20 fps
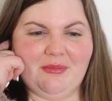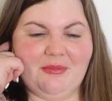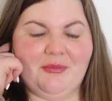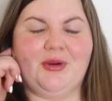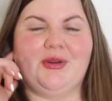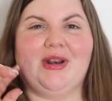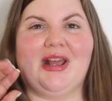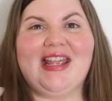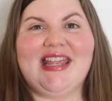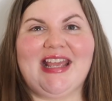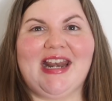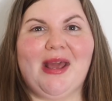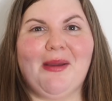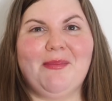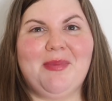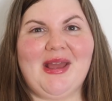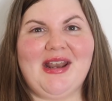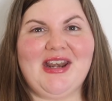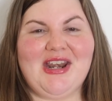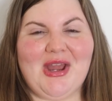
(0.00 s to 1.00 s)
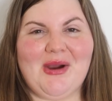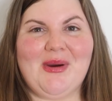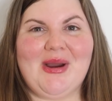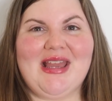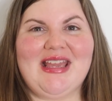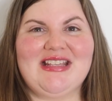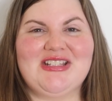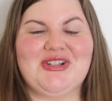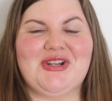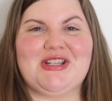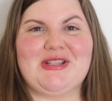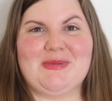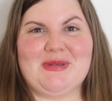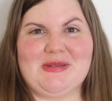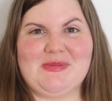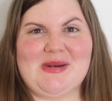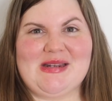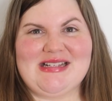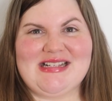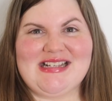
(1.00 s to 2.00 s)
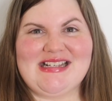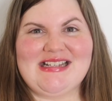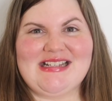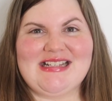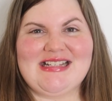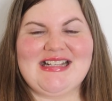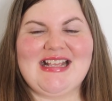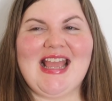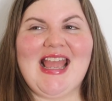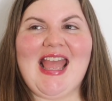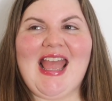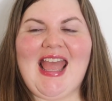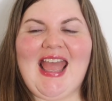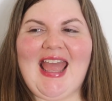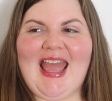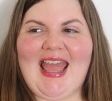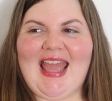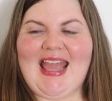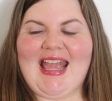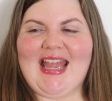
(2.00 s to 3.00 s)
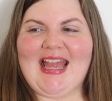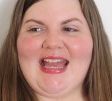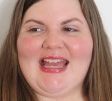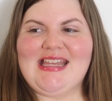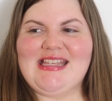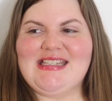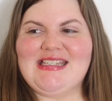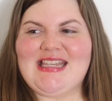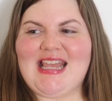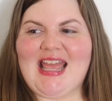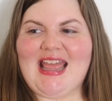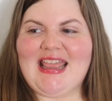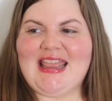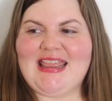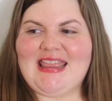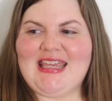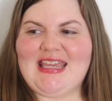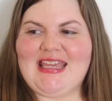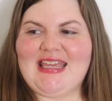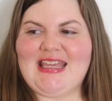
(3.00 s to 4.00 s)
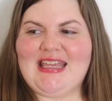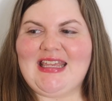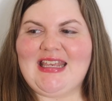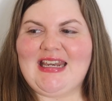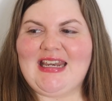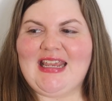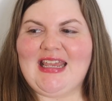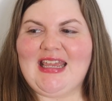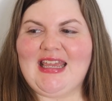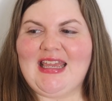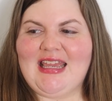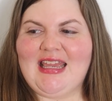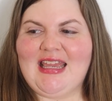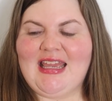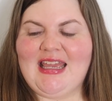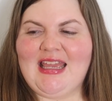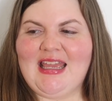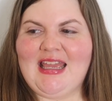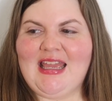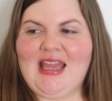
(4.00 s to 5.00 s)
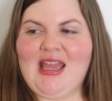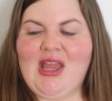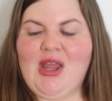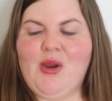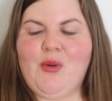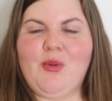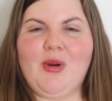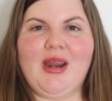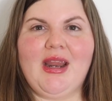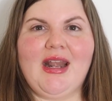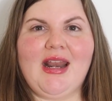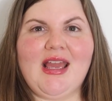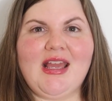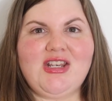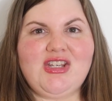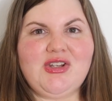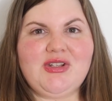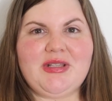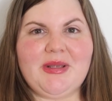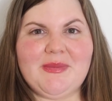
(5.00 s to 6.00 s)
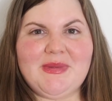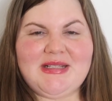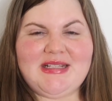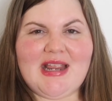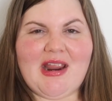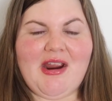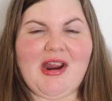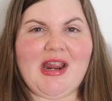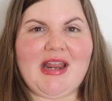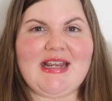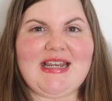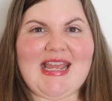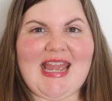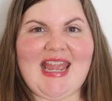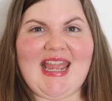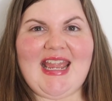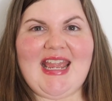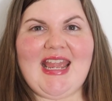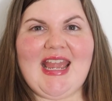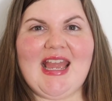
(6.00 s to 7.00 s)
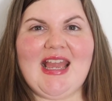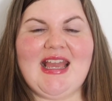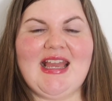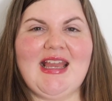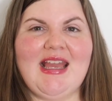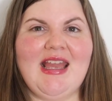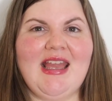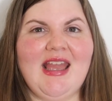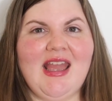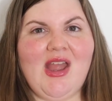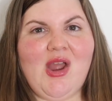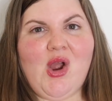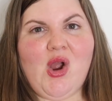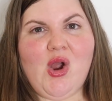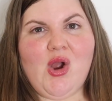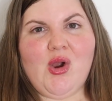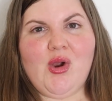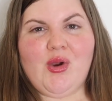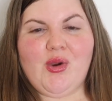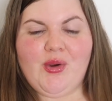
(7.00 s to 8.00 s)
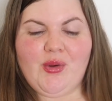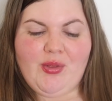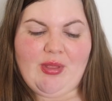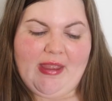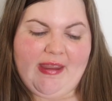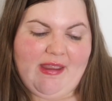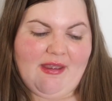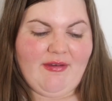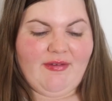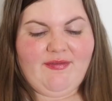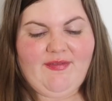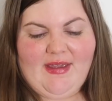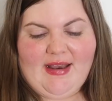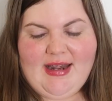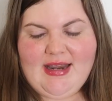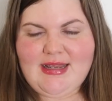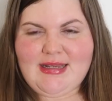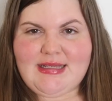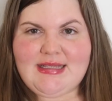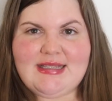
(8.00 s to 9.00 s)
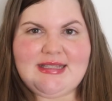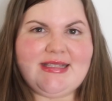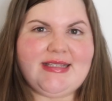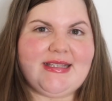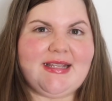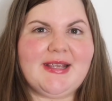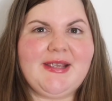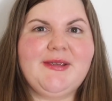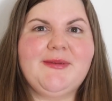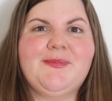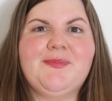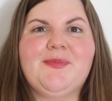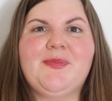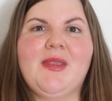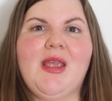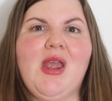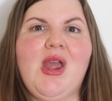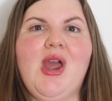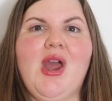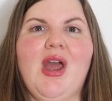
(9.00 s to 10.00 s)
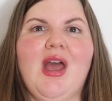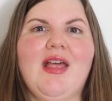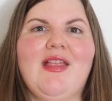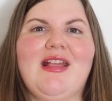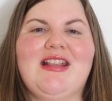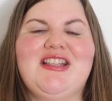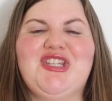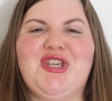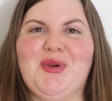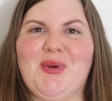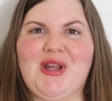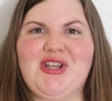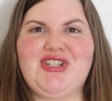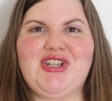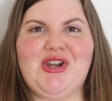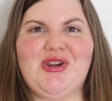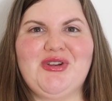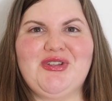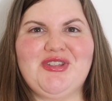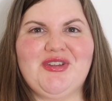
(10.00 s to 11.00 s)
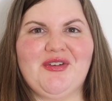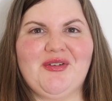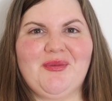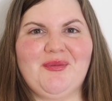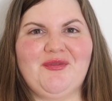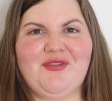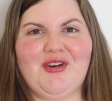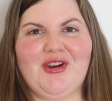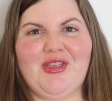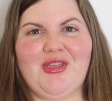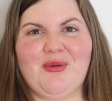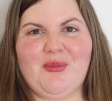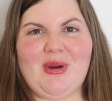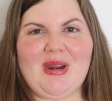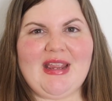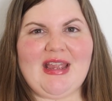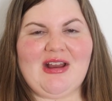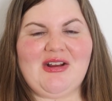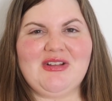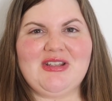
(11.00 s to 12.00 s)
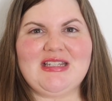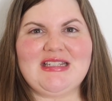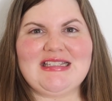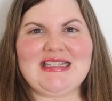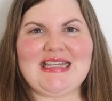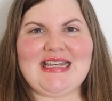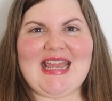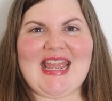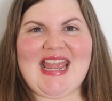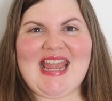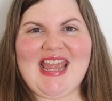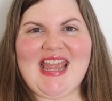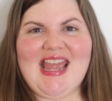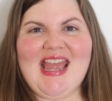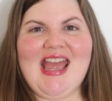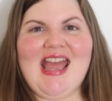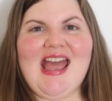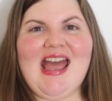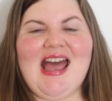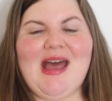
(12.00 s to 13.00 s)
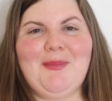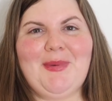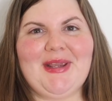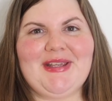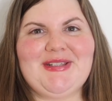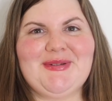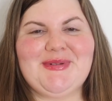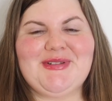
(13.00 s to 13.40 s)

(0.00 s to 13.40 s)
well, not Yenna, but Noah his Christmas presents, and then we're gonna do some Sarah Day like fitness. That's who I chose for the workout today because